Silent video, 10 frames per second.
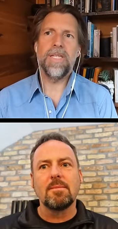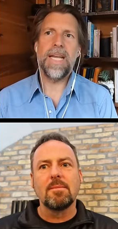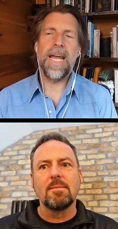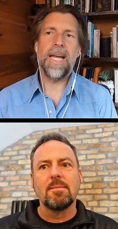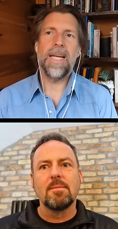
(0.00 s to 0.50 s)

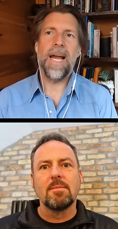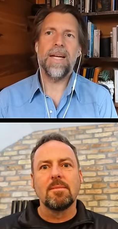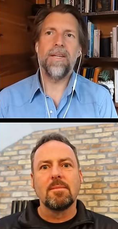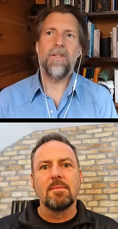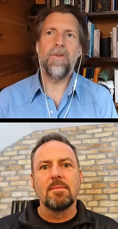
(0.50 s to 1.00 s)
Speaker 1: stay
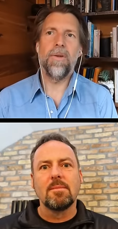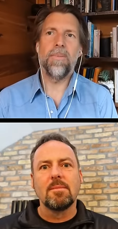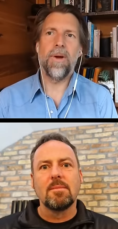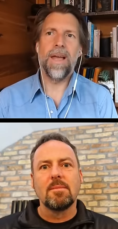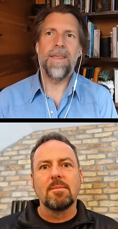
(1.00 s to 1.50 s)
connected to the
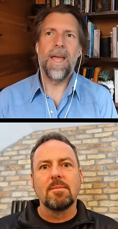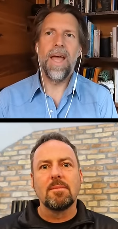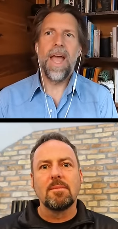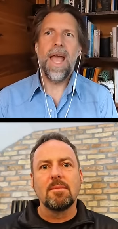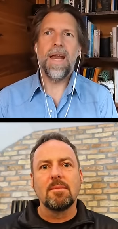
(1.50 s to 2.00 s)
breath
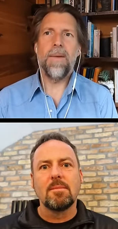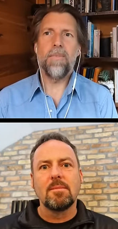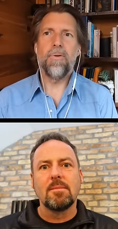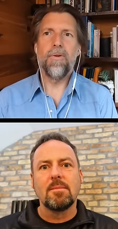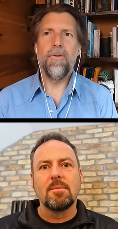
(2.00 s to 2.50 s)
and
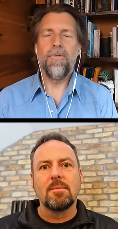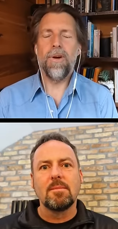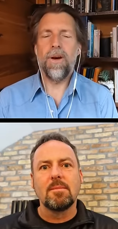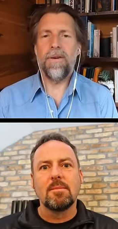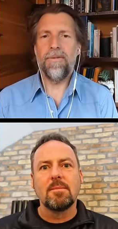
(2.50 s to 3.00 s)
improve
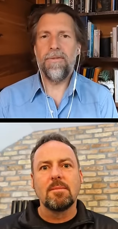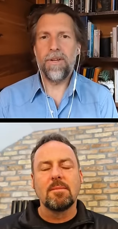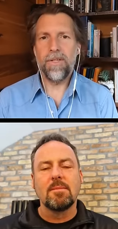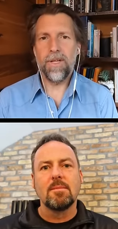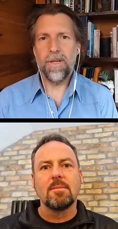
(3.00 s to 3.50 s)

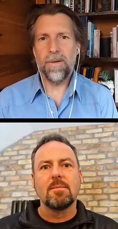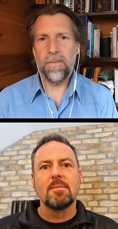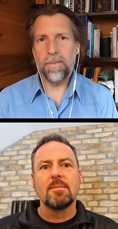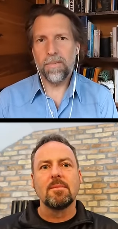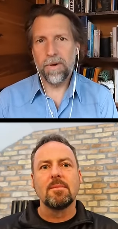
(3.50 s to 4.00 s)
efficient
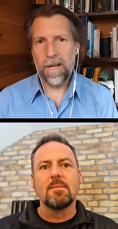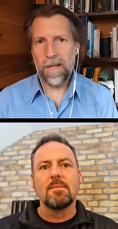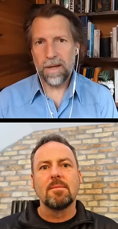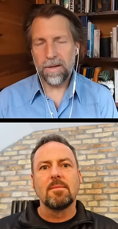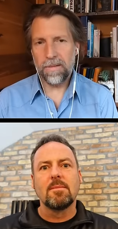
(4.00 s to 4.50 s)

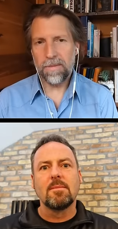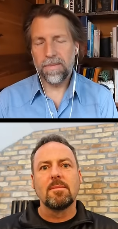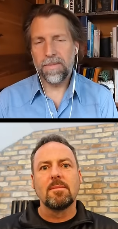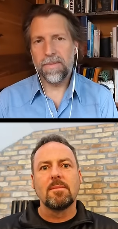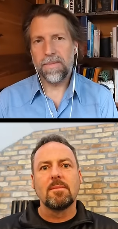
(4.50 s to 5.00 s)
breathing?
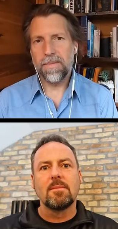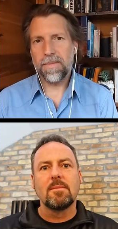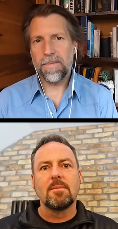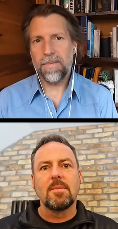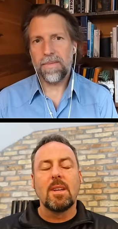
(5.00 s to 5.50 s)

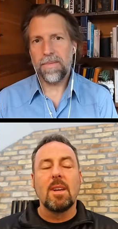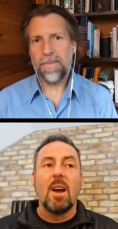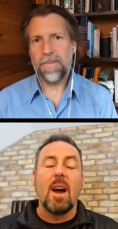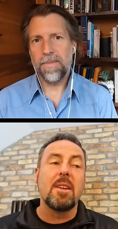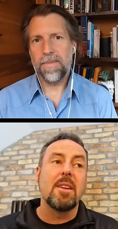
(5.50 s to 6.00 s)

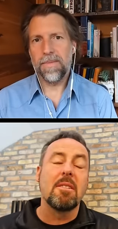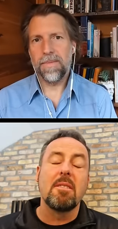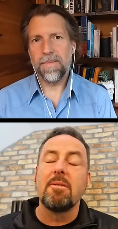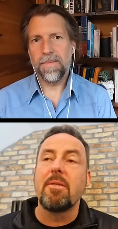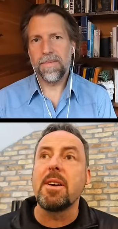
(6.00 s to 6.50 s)
Speaker 2: I think
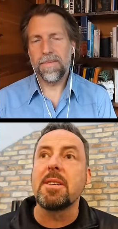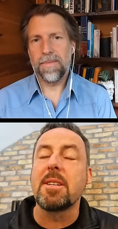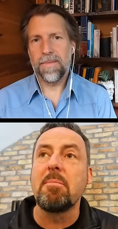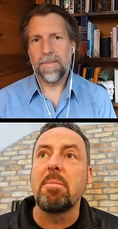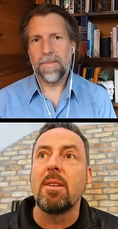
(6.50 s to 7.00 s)
very
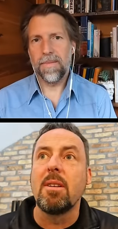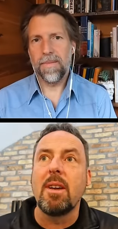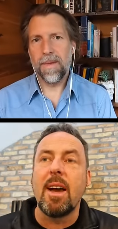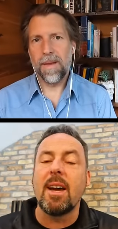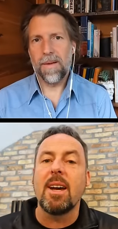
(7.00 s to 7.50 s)

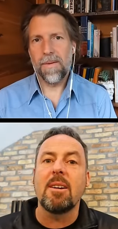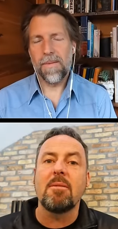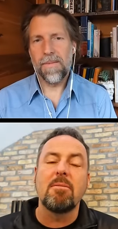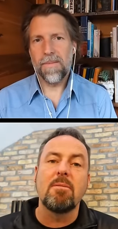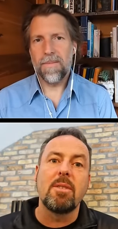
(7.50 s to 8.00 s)
simple.
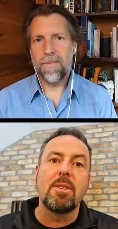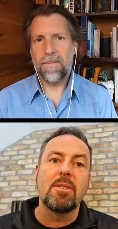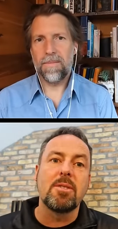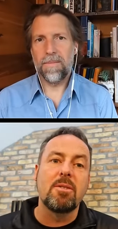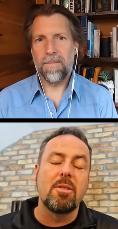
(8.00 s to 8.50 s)
When
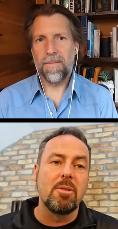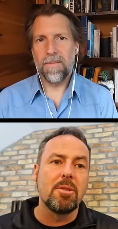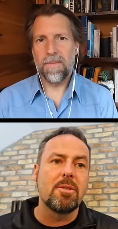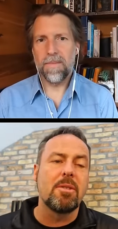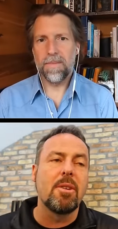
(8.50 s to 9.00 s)
you're going
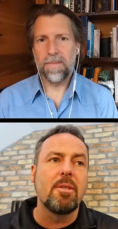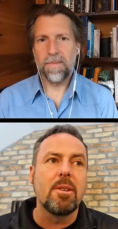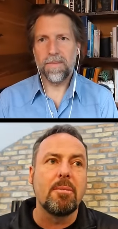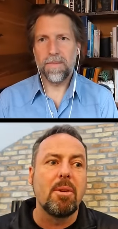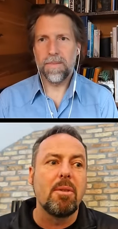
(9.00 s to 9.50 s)
through
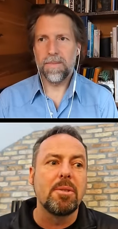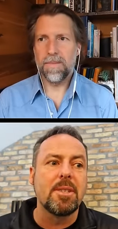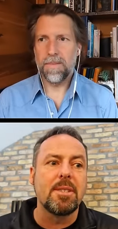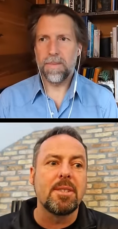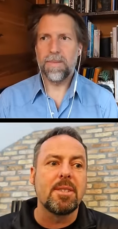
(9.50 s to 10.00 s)
yoga
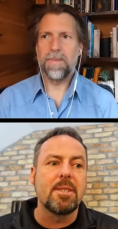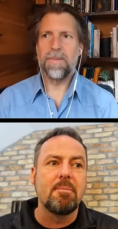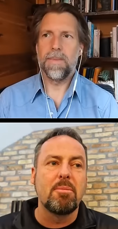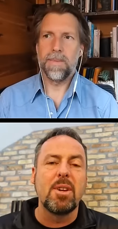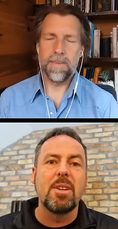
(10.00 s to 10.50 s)
poses,
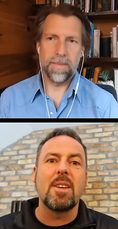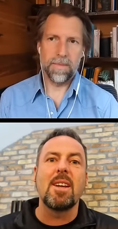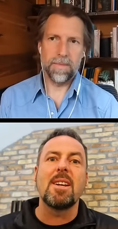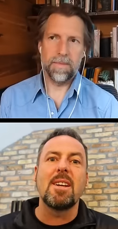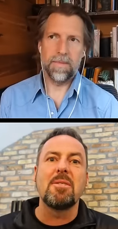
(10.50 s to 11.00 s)
breathe
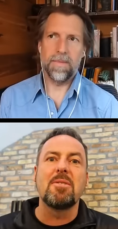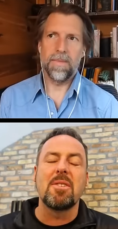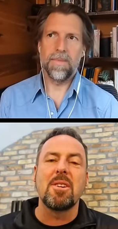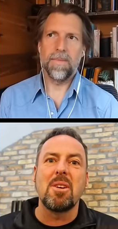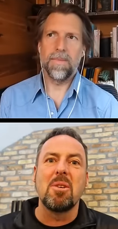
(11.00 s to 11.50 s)
in and out through your